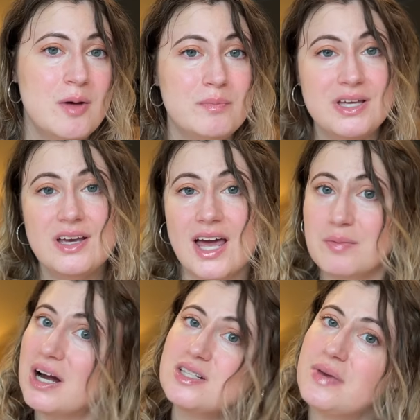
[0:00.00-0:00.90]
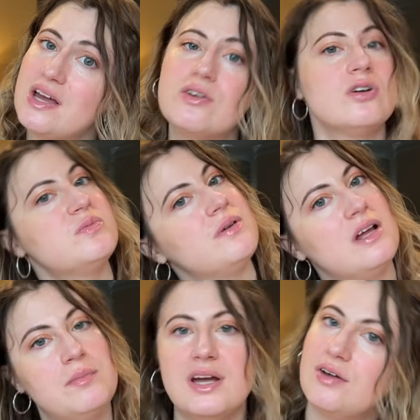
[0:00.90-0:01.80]
being a bridesmaid,
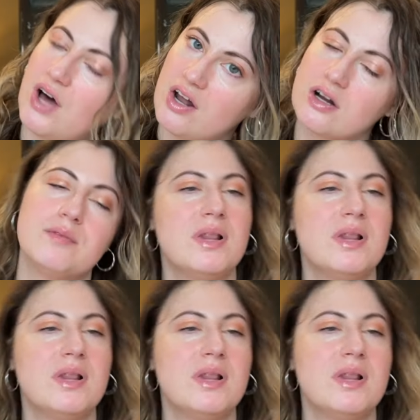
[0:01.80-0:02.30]
groomsman, maid of honor,